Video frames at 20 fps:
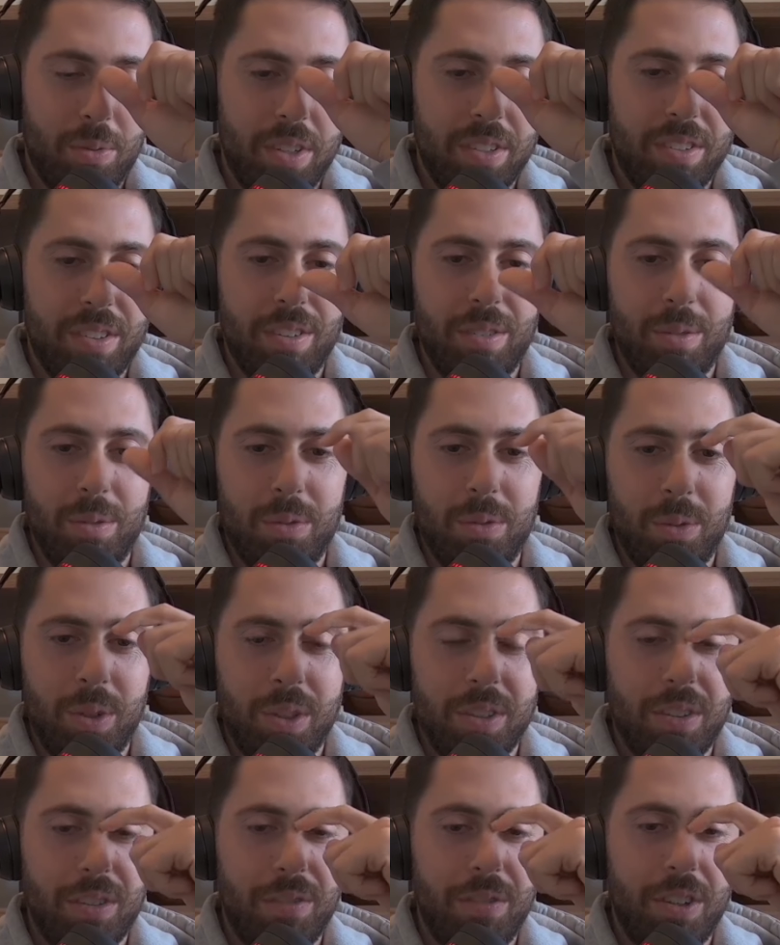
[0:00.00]
When's
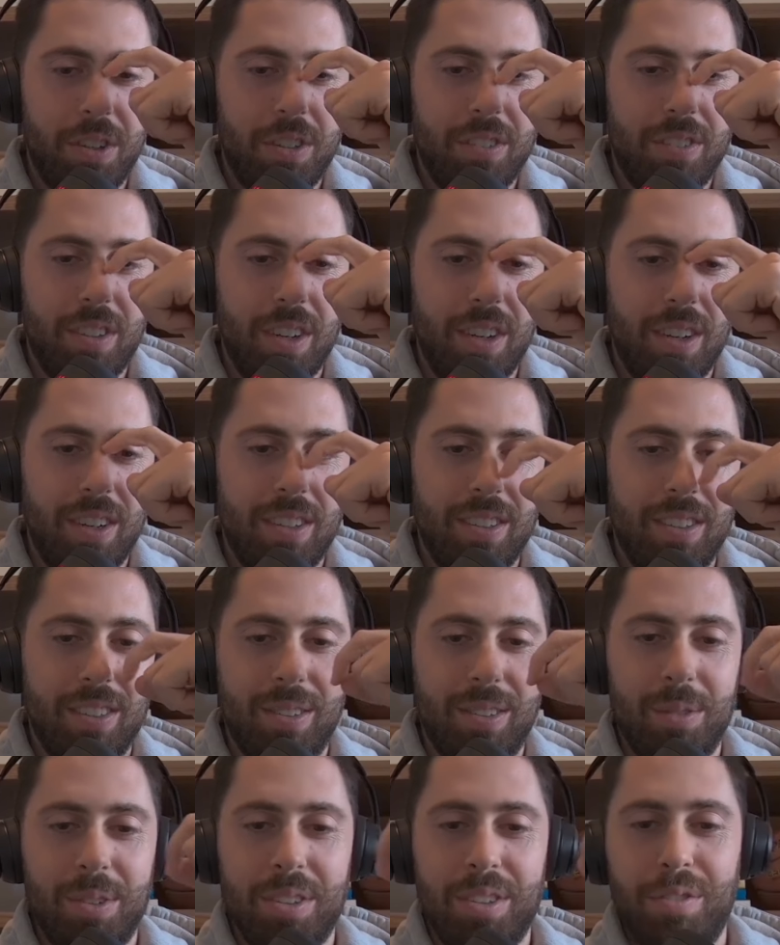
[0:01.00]
the
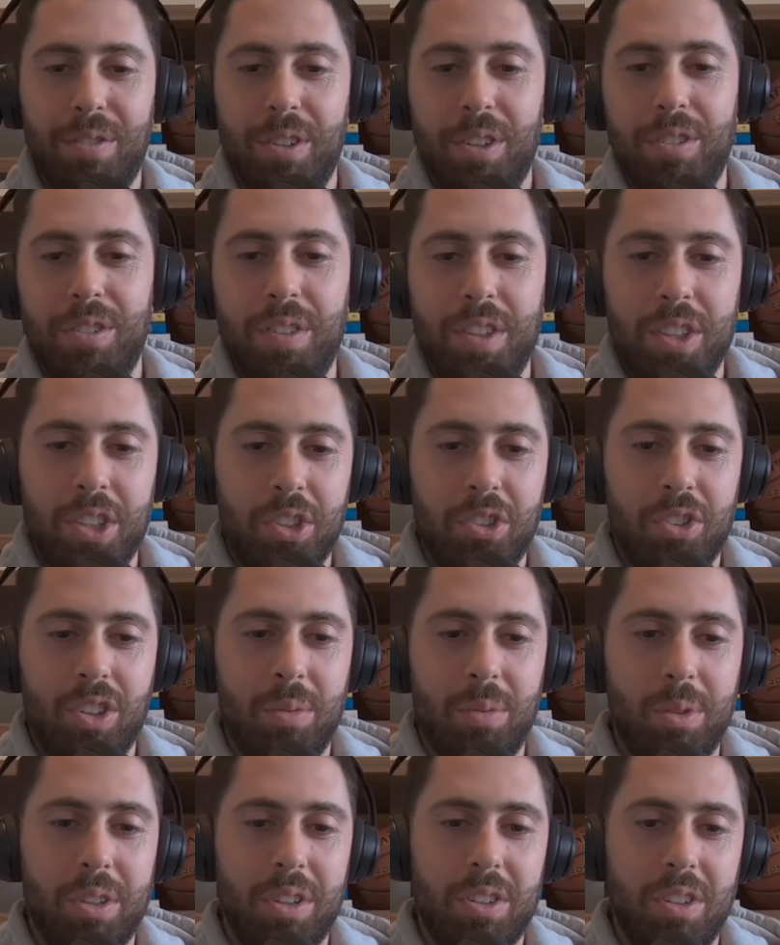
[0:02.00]
first fishing
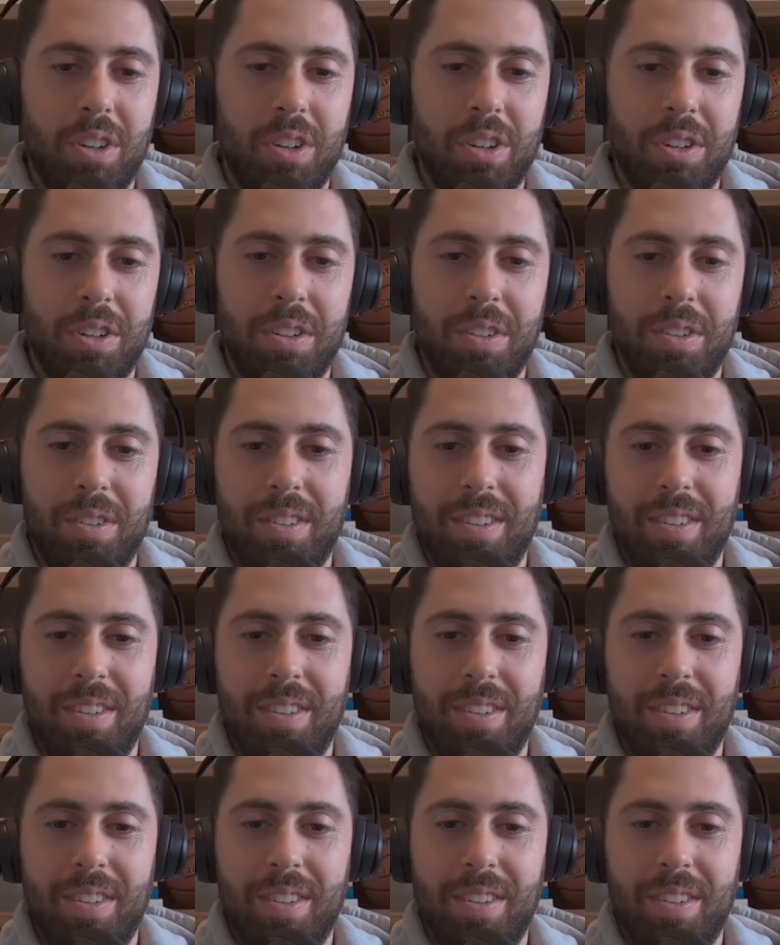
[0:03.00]
trip with your daughter?